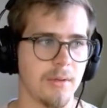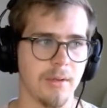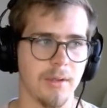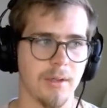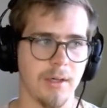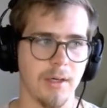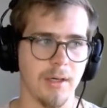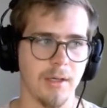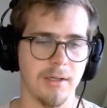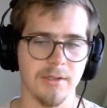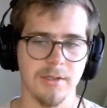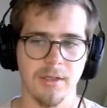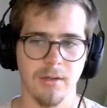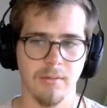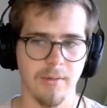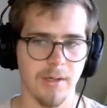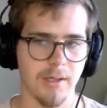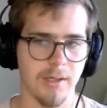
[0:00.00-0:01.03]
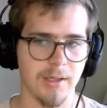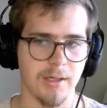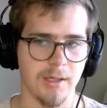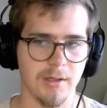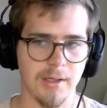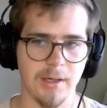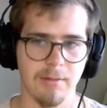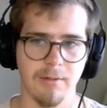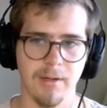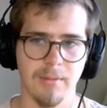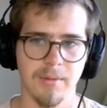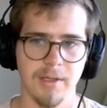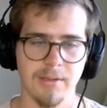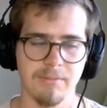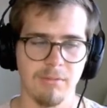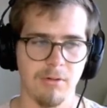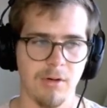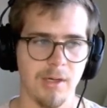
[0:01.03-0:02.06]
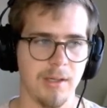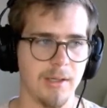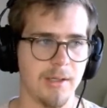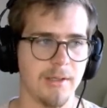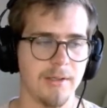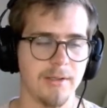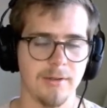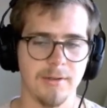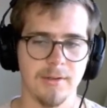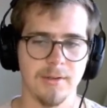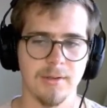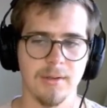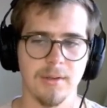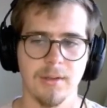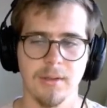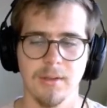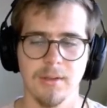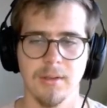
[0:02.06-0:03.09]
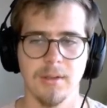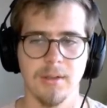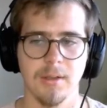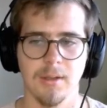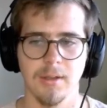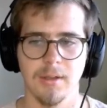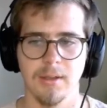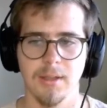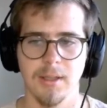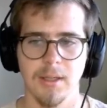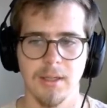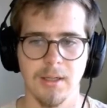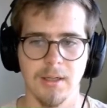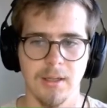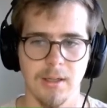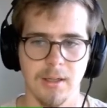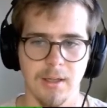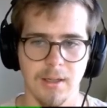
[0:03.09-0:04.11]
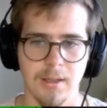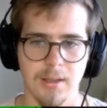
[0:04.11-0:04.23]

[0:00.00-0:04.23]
Okay, there's another way to get down that way, but it's pointless. Ugh.